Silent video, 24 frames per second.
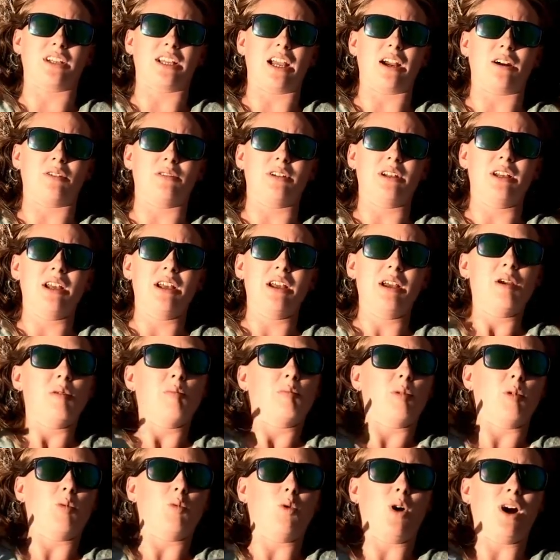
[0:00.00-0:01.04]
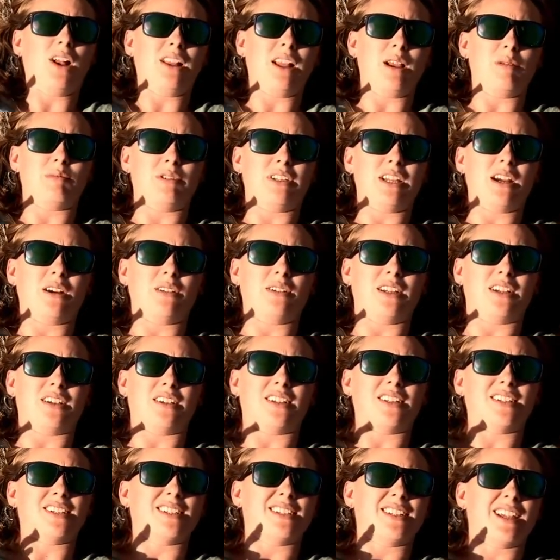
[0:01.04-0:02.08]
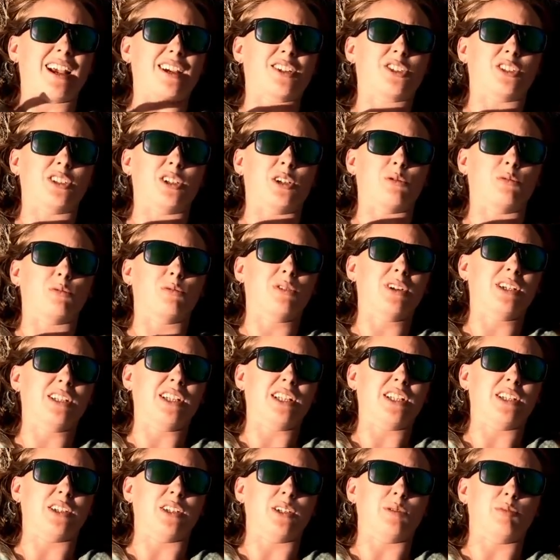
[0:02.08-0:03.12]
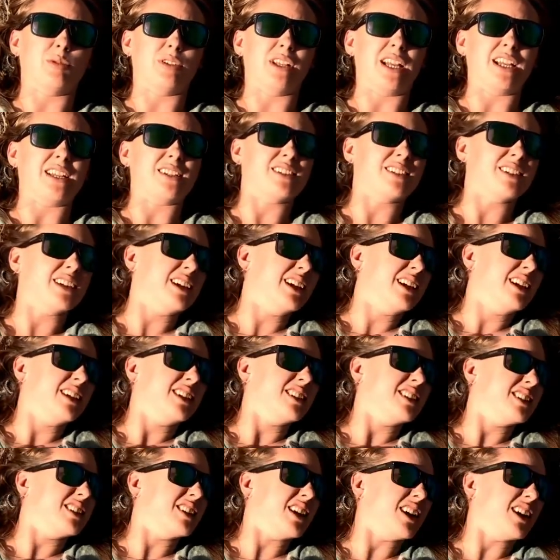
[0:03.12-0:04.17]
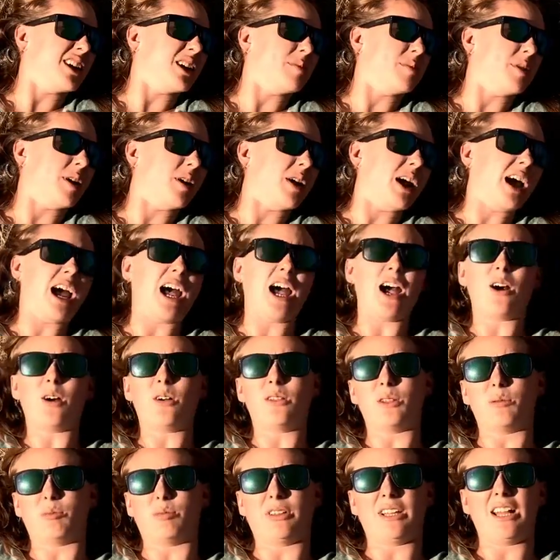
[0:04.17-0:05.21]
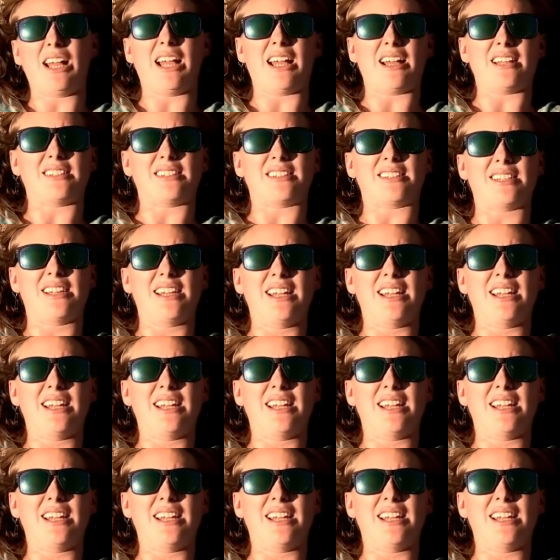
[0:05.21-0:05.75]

out. But while I'm down here, this is actually a really good place to talk about how the plants